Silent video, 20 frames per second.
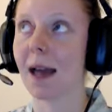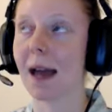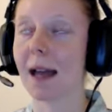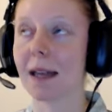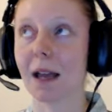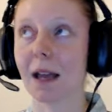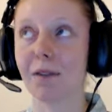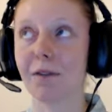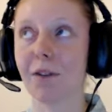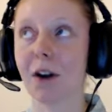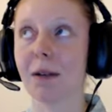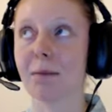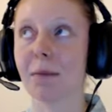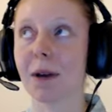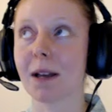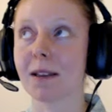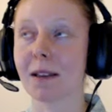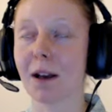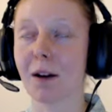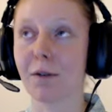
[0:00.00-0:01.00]
And I find
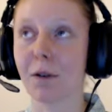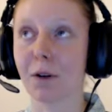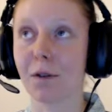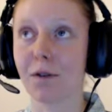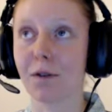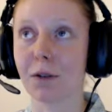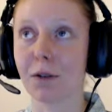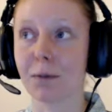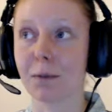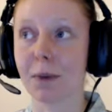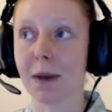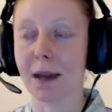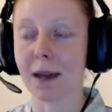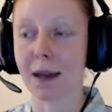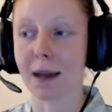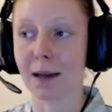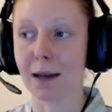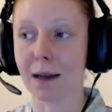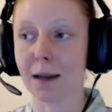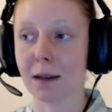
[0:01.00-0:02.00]
myself often
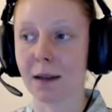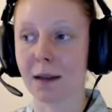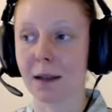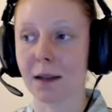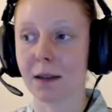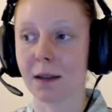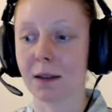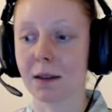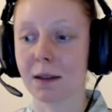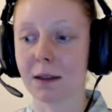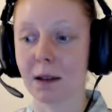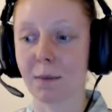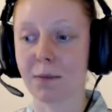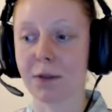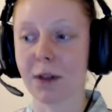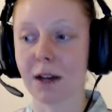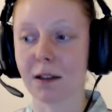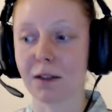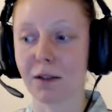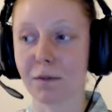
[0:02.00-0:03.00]
being the
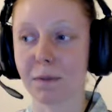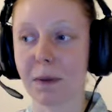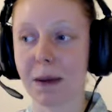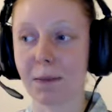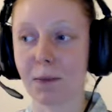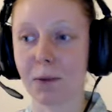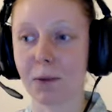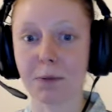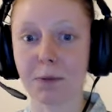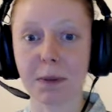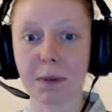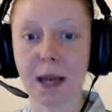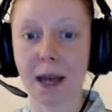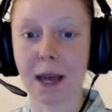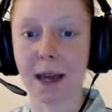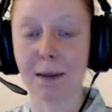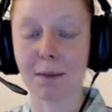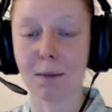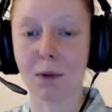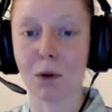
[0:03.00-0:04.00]
subject of people's
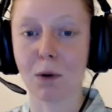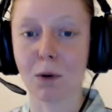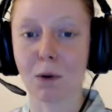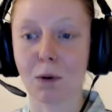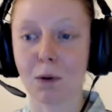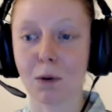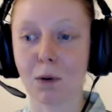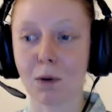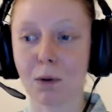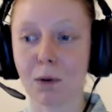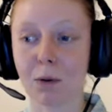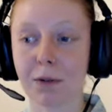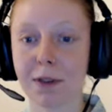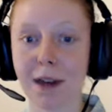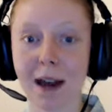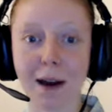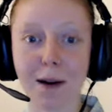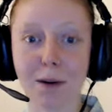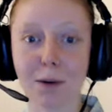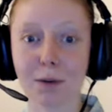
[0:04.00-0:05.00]
blame or
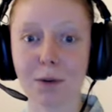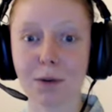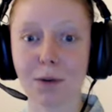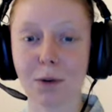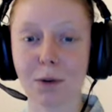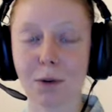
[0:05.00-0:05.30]
doubt